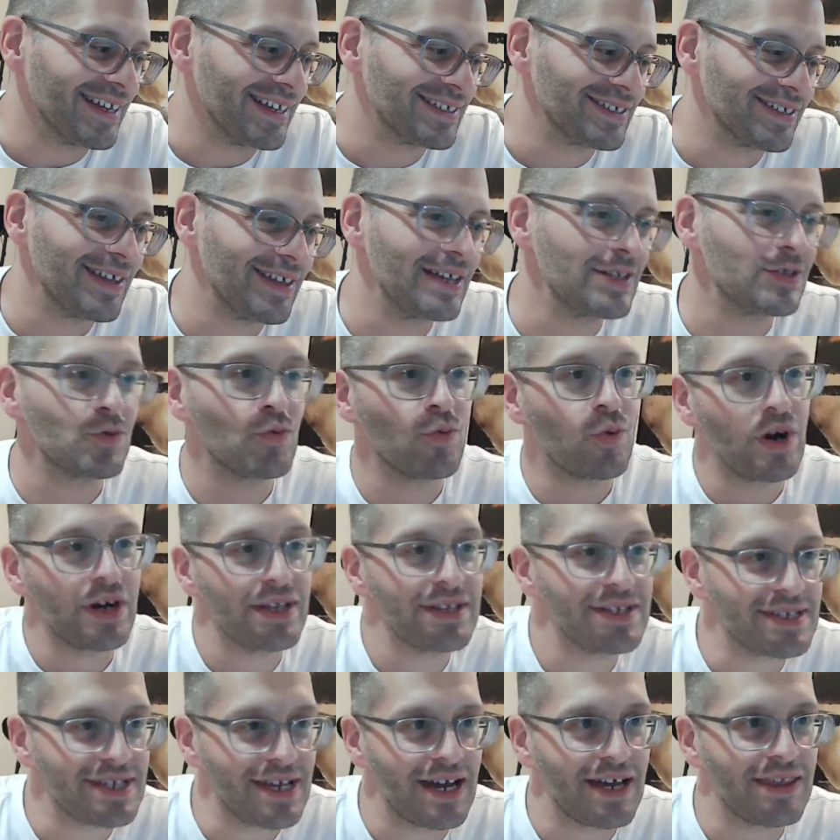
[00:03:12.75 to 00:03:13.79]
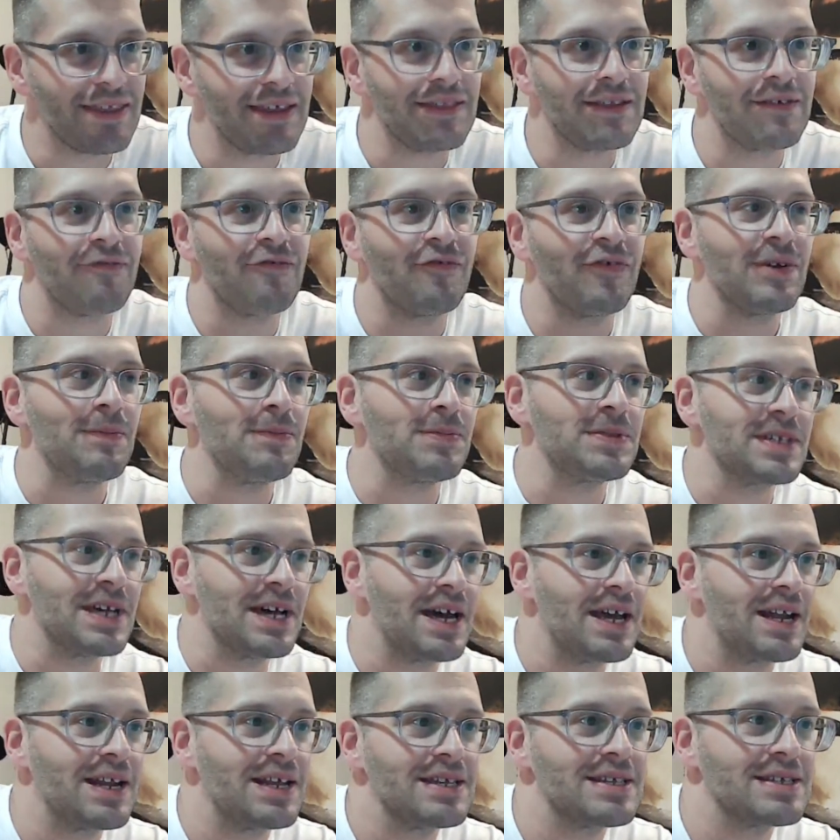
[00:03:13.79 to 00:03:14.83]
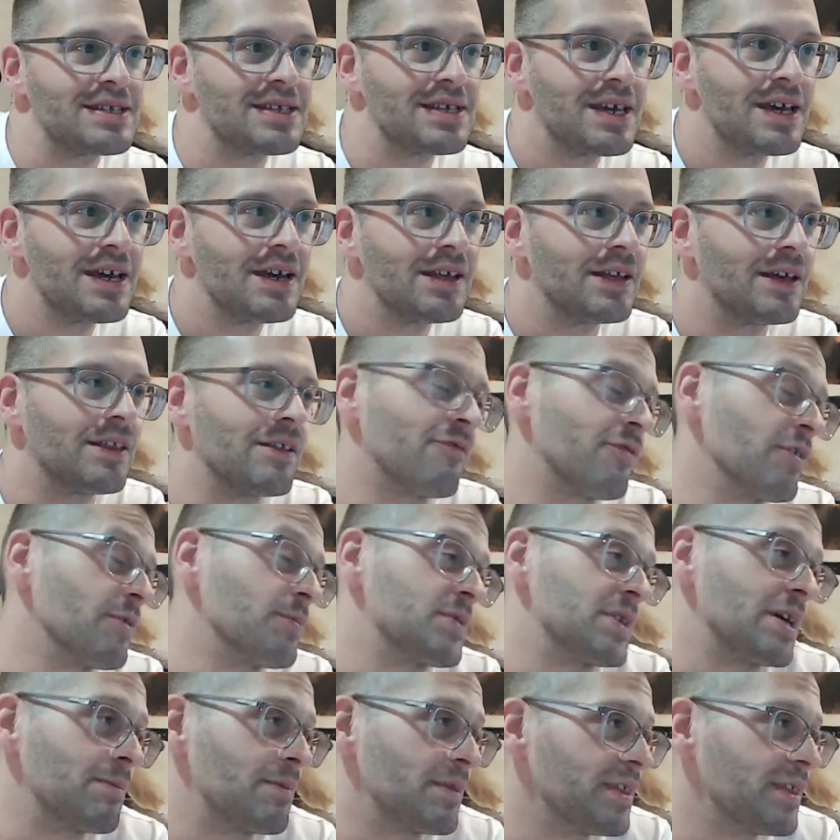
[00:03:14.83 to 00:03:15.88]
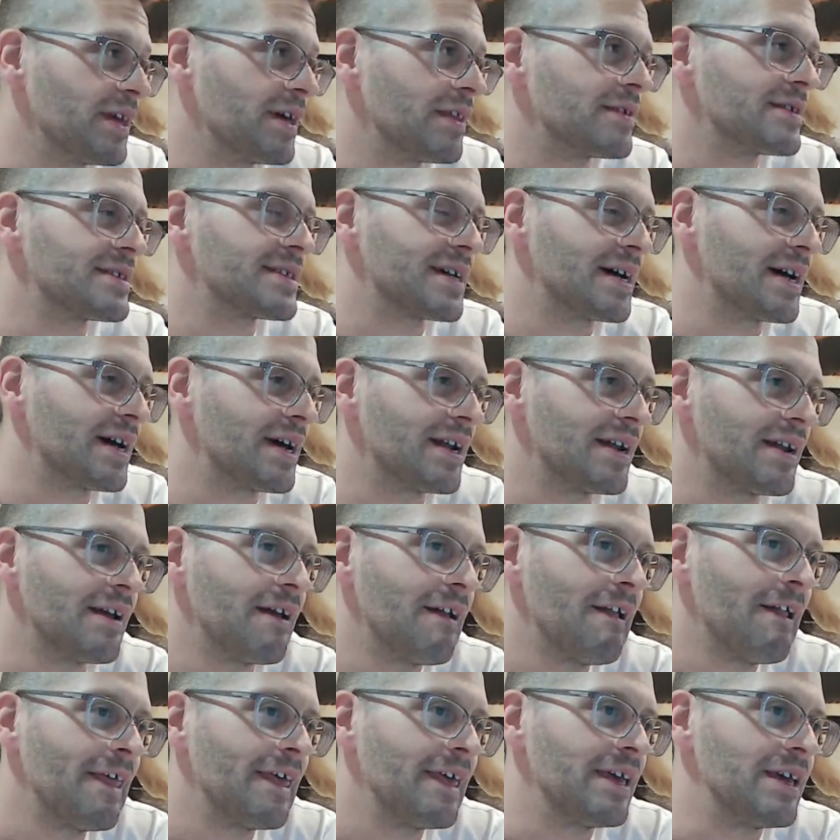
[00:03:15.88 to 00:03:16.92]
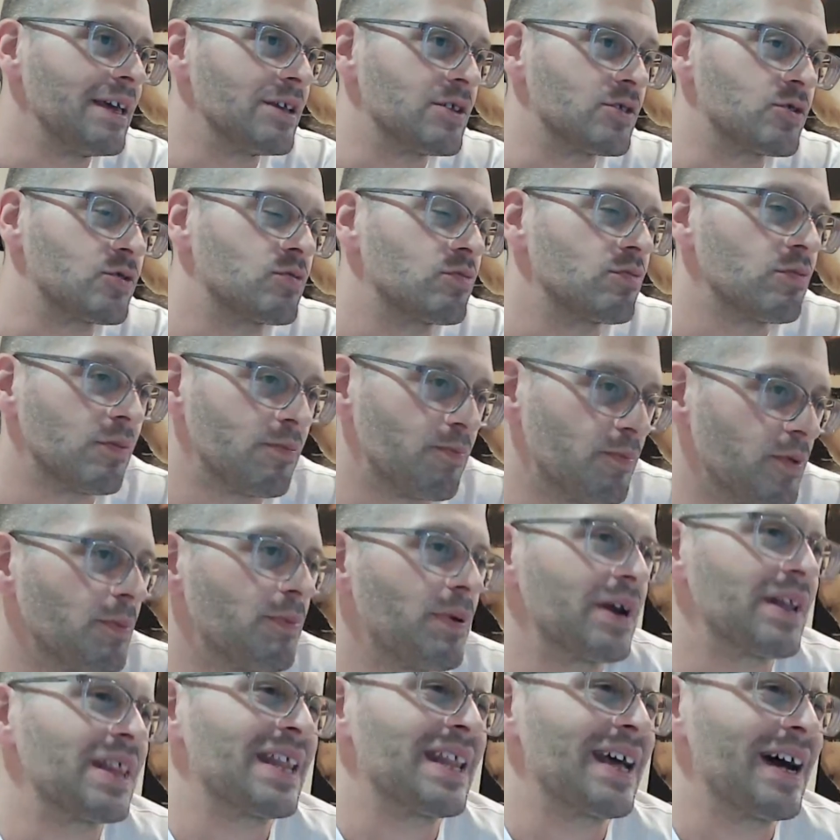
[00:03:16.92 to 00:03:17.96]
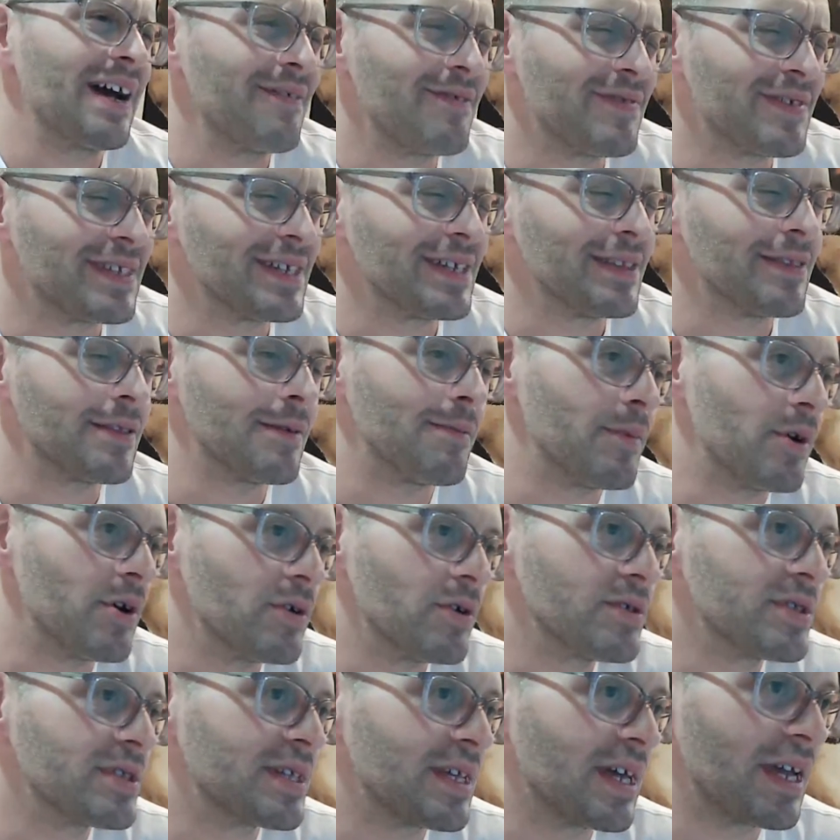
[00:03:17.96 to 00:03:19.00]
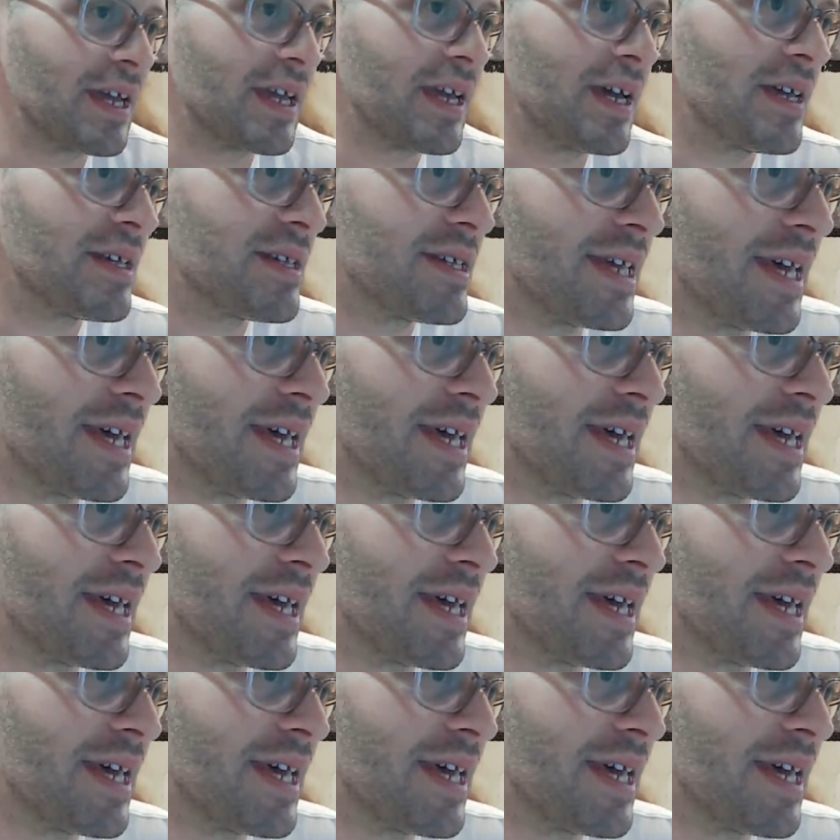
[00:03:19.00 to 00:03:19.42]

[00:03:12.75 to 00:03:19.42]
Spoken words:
So that's one side. Then the flip side is, not the flip side, but the other side is the part that I've seen the most, I guess,